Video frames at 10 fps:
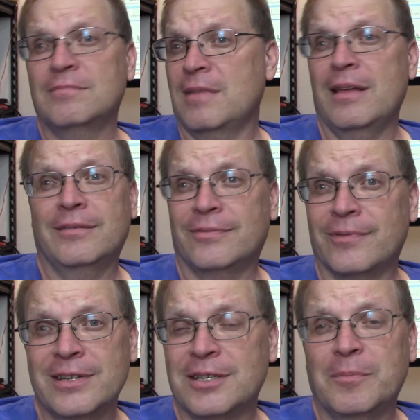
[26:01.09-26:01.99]
it's
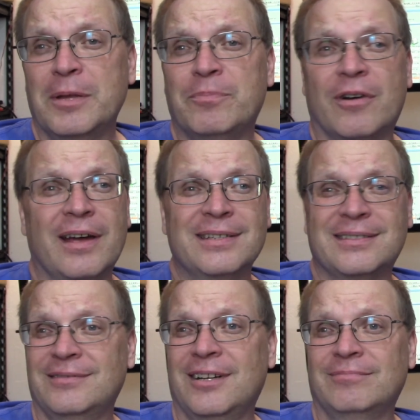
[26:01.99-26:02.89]
reasonably
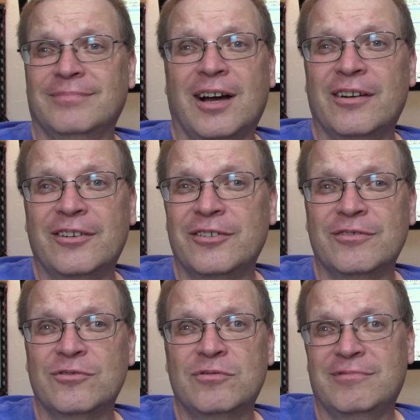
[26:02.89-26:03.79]
priced, you know,
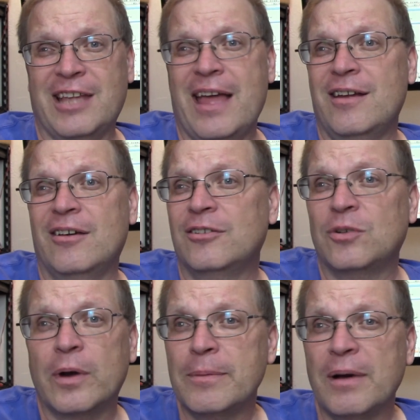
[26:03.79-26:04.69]
110,
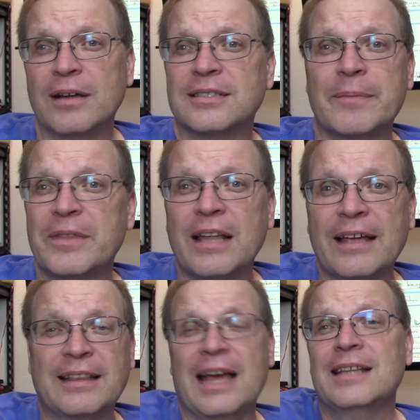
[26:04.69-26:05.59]
120 bucks, something
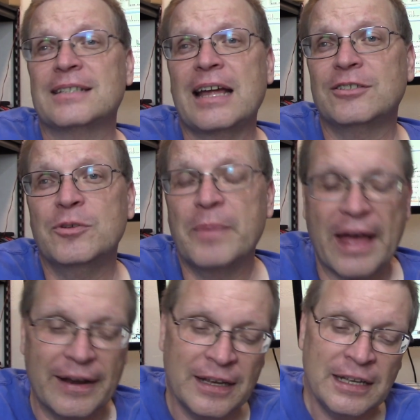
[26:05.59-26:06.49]
like that. It's not too bad.